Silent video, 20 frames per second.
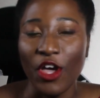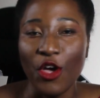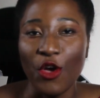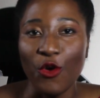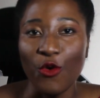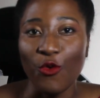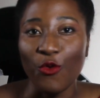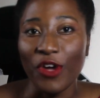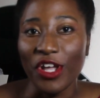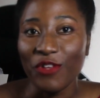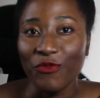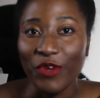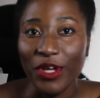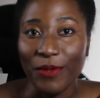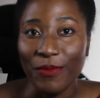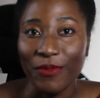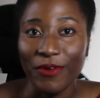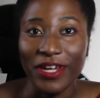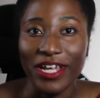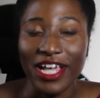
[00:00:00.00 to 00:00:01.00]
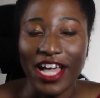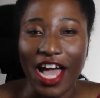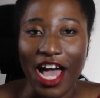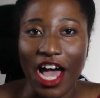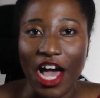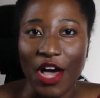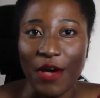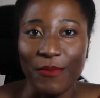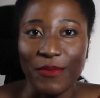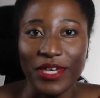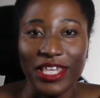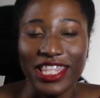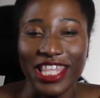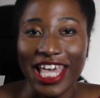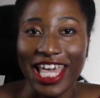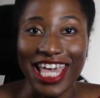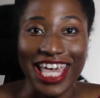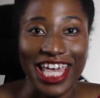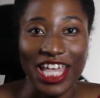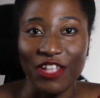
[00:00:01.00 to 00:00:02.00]
when we bring up
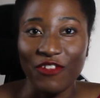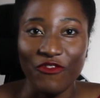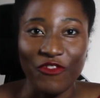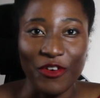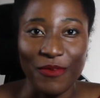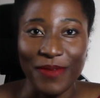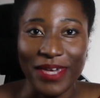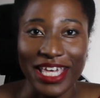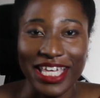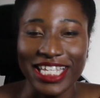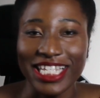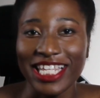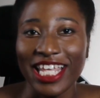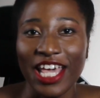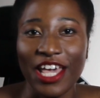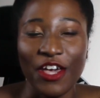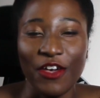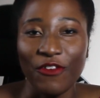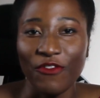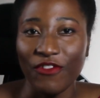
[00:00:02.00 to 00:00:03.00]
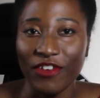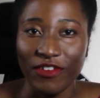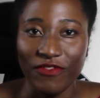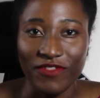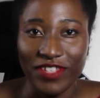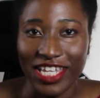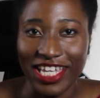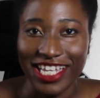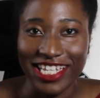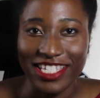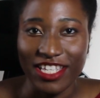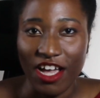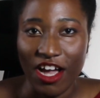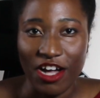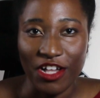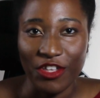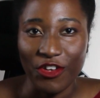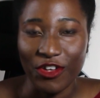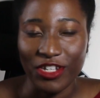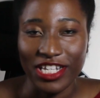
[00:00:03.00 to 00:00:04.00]
the infamous
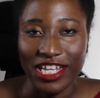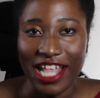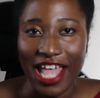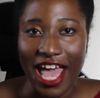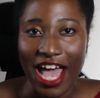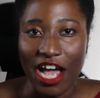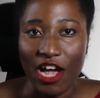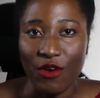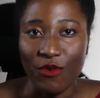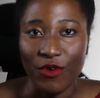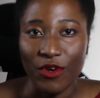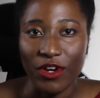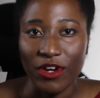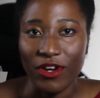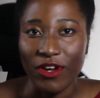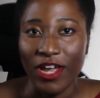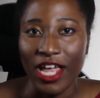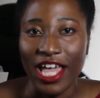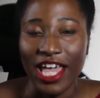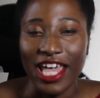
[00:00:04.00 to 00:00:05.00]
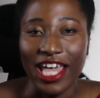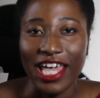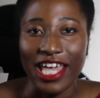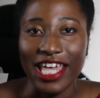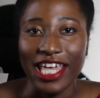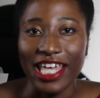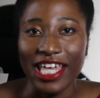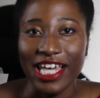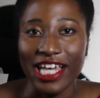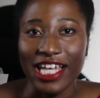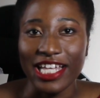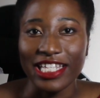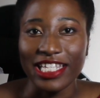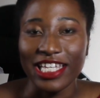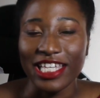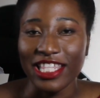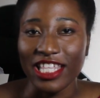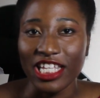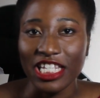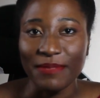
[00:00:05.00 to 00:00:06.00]
$15 an hour
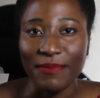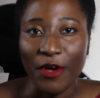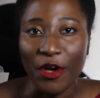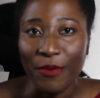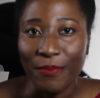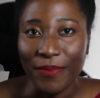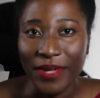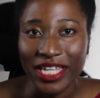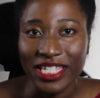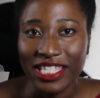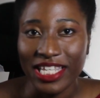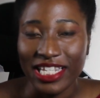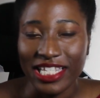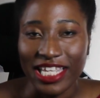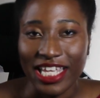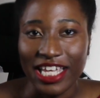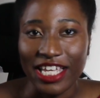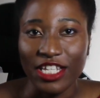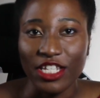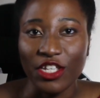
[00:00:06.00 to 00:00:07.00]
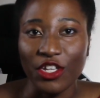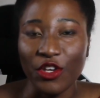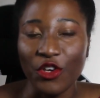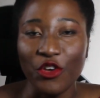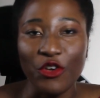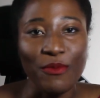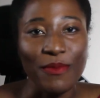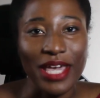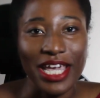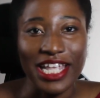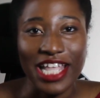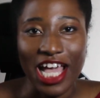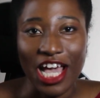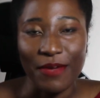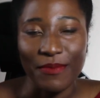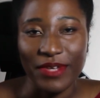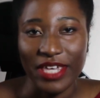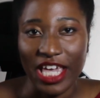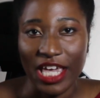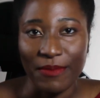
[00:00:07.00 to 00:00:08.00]
and the small businesses who may
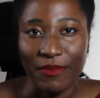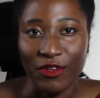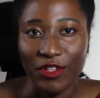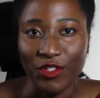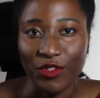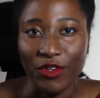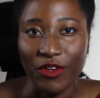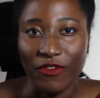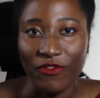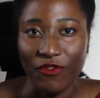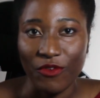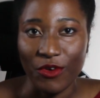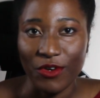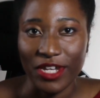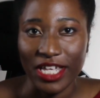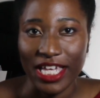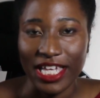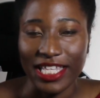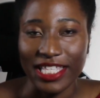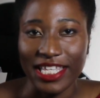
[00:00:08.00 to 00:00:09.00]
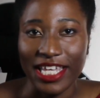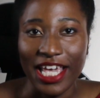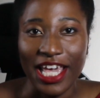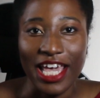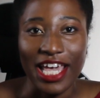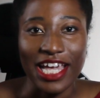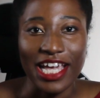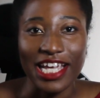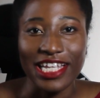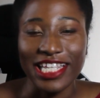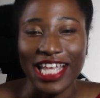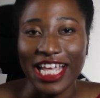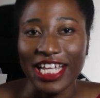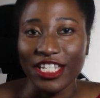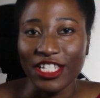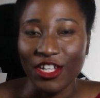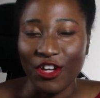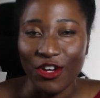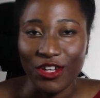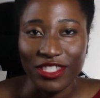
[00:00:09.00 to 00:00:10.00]
not be able to afford it. Because I
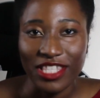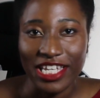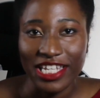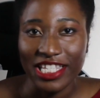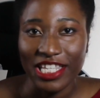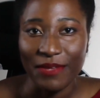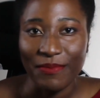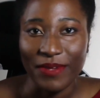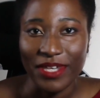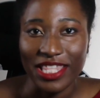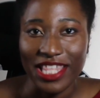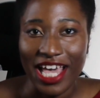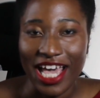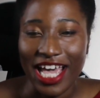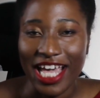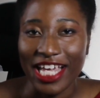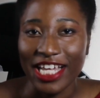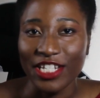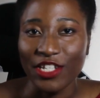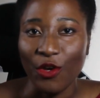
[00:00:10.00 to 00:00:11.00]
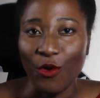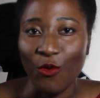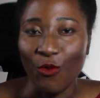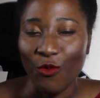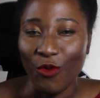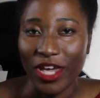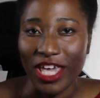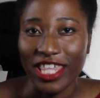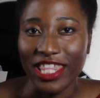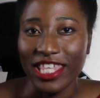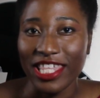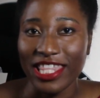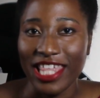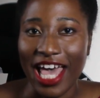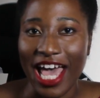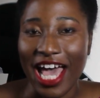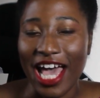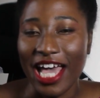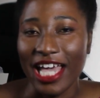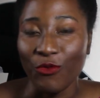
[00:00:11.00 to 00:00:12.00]
certainly sympathize with
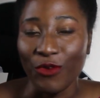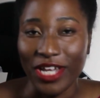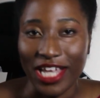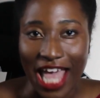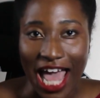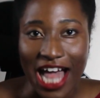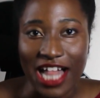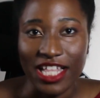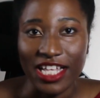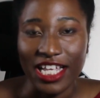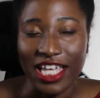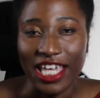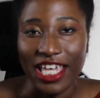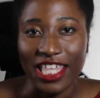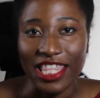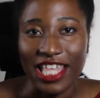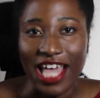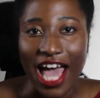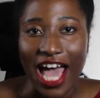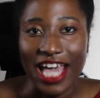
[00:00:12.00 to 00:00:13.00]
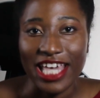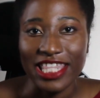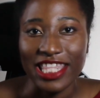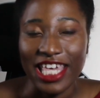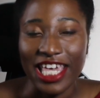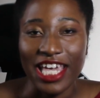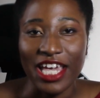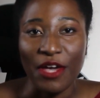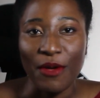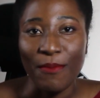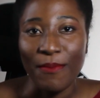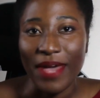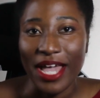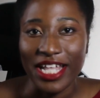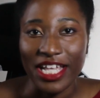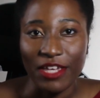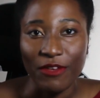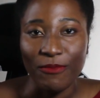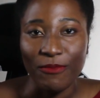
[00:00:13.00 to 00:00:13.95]
that reality that I think many